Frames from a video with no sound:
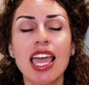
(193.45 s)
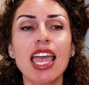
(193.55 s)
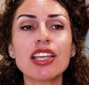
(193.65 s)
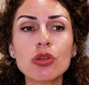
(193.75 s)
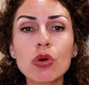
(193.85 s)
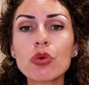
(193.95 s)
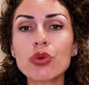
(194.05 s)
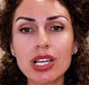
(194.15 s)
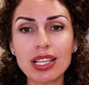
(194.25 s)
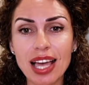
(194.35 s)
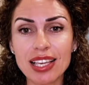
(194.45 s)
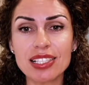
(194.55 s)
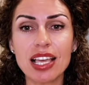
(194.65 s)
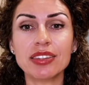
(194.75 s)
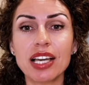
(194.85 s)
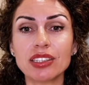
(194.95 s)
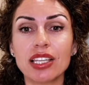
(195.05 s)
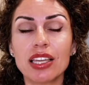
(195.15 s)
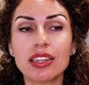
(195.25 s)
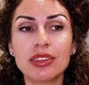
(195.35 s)
and you will realize that
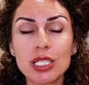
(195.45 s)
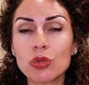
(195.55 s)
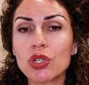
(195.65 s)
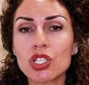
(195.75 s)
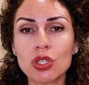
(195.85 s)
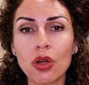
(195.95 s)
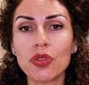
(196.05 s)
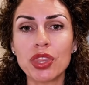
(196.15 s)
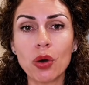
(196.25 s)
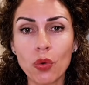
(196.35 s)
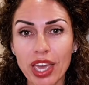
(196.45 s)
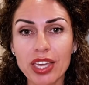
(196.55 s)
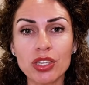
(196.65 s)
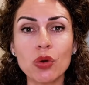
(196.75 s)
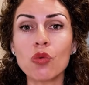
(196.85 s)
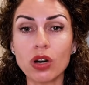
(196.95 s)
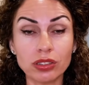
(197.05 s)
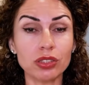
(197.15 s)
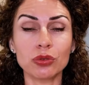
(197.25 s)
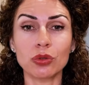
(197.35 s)
this was not the way you
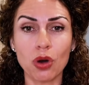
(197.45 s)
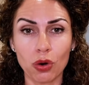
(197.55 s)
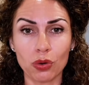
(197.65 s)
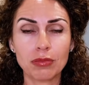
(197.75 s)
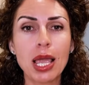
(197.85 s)
wanted to go.